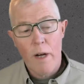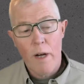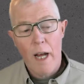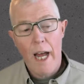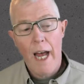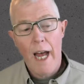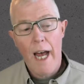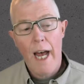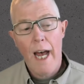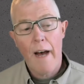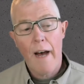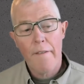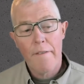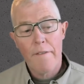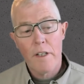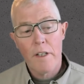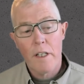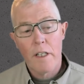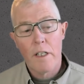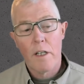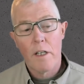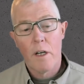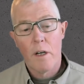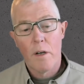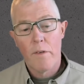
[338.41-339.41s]
have to
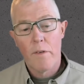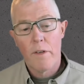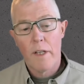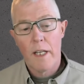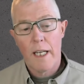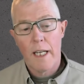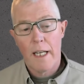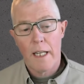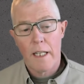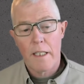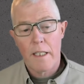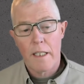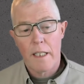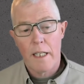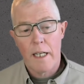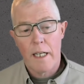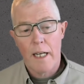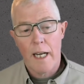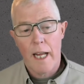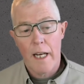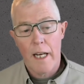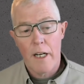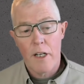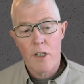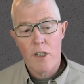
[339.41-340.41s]
know the incident
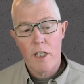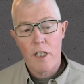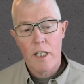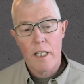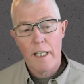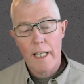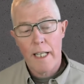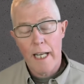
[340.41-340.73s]
energy.